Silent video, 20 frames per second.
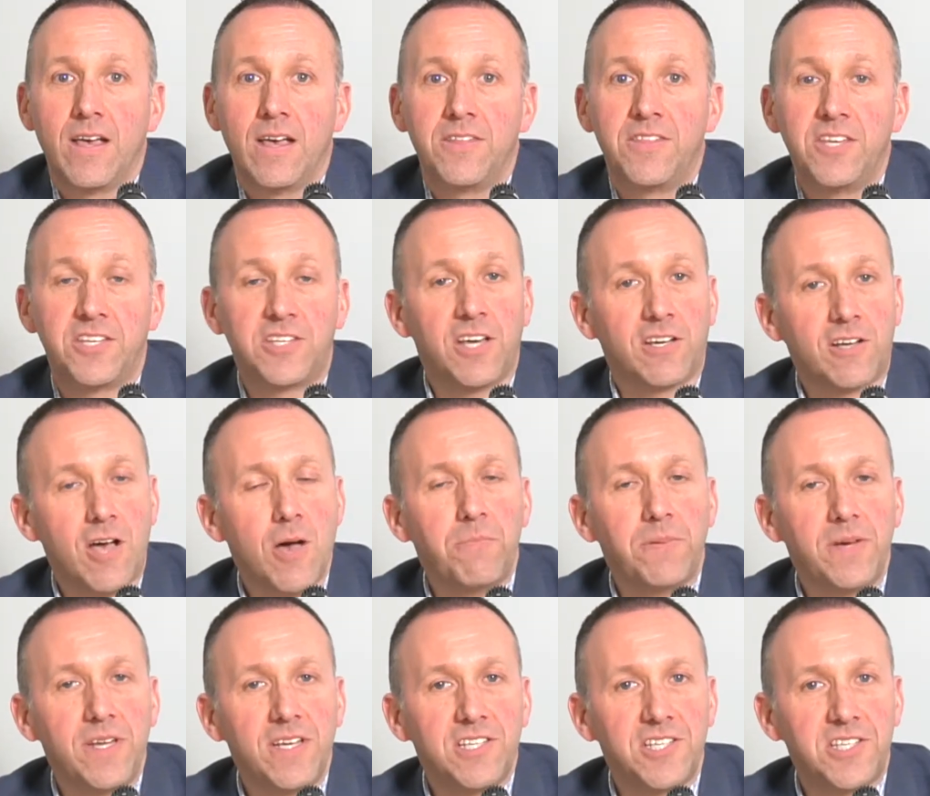The
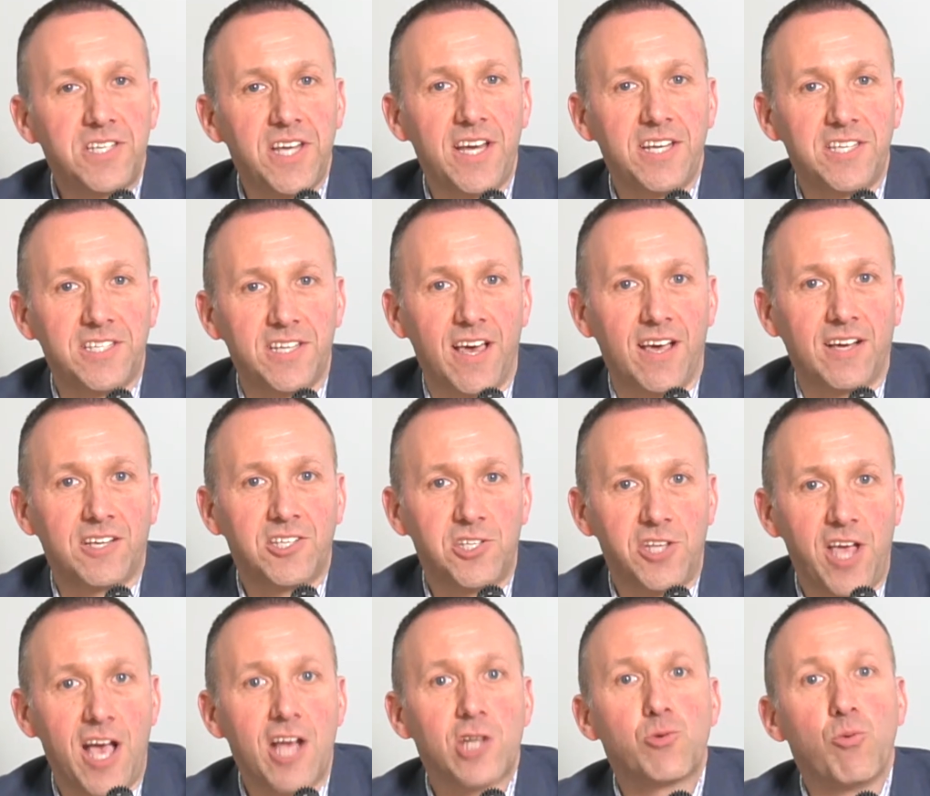company is DataStealth.
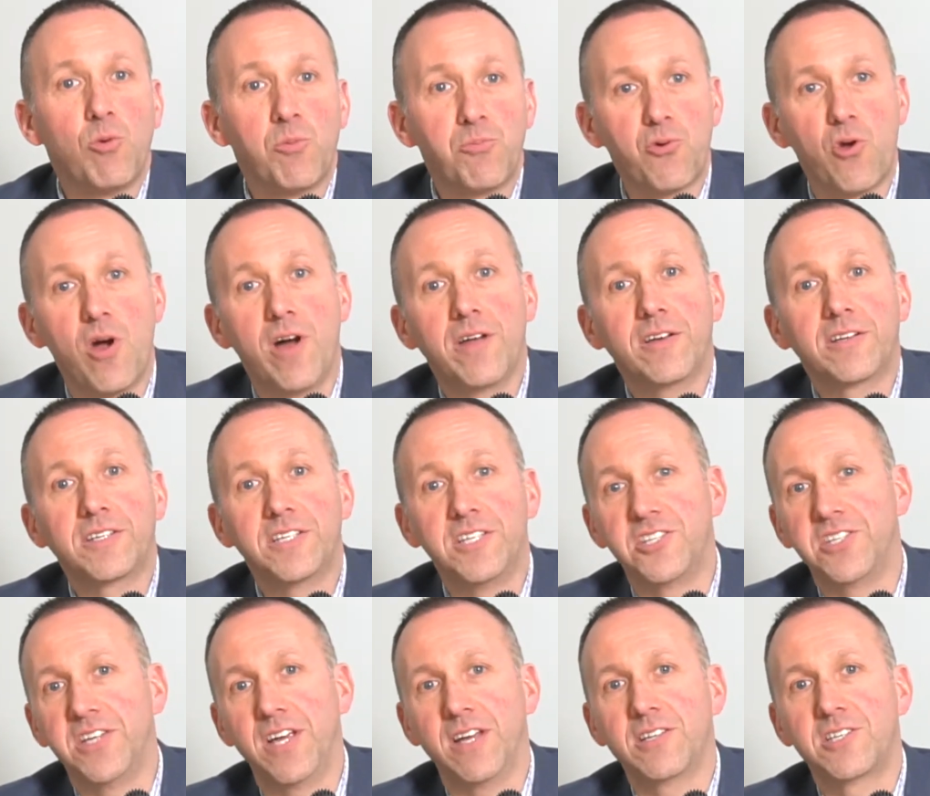The actual product
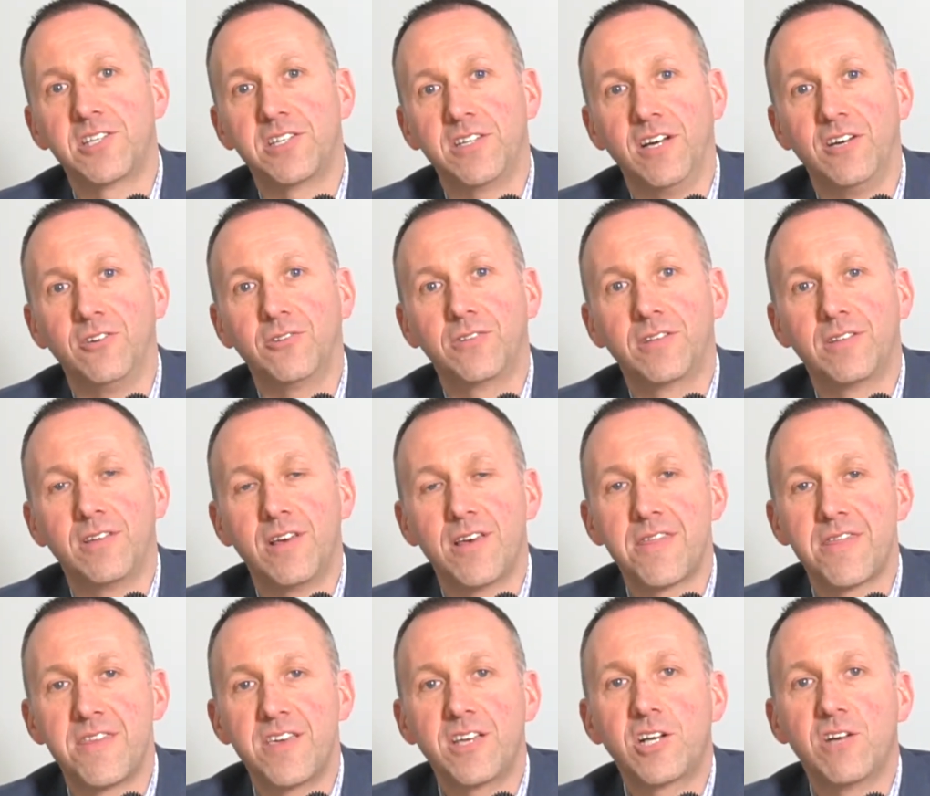is DataStealth.
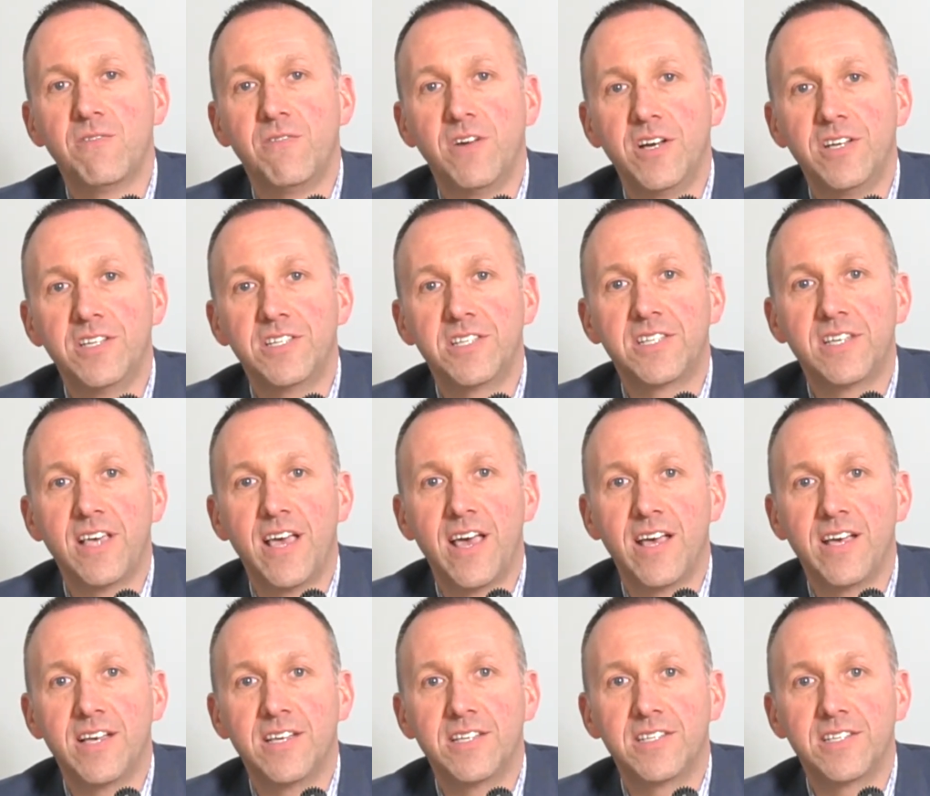Think of us
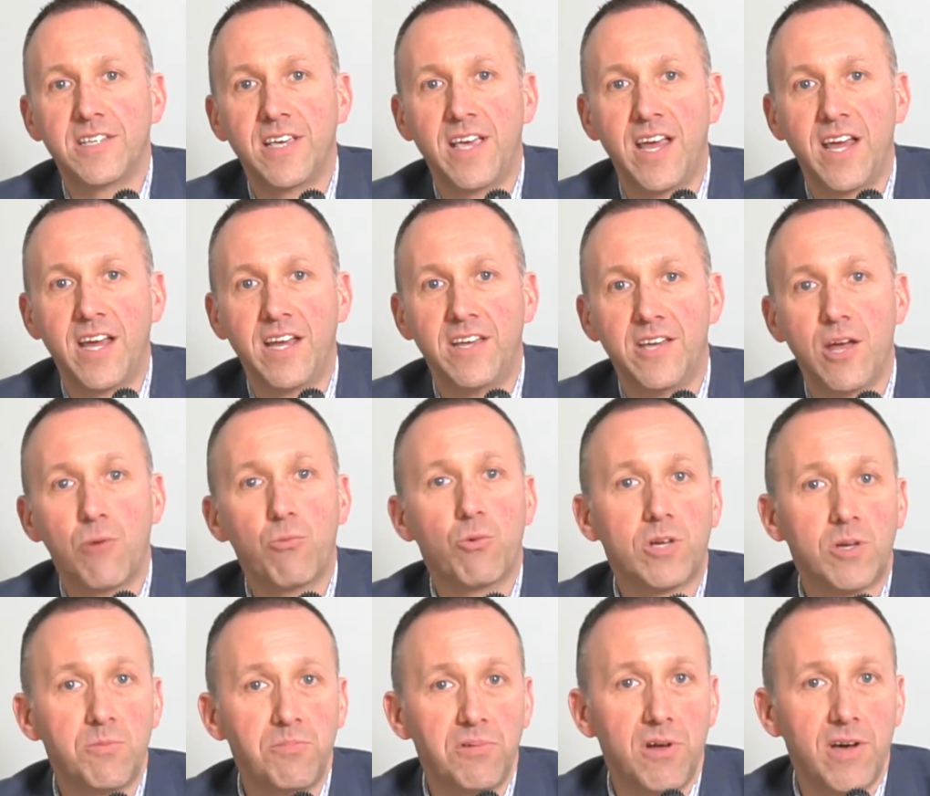as a
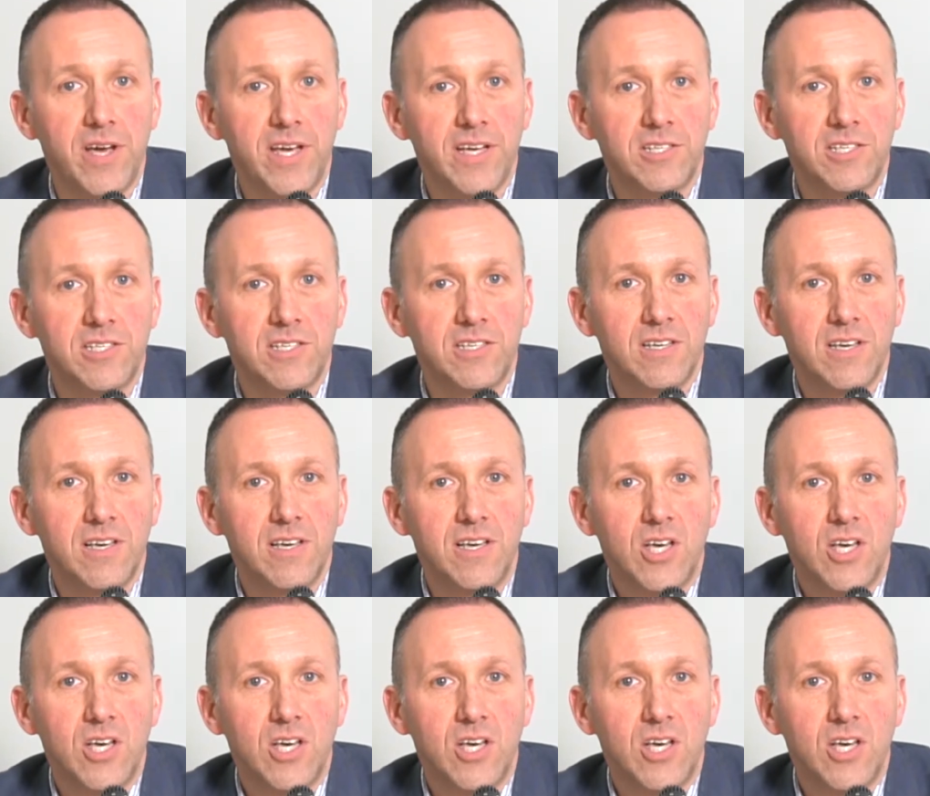network appliance.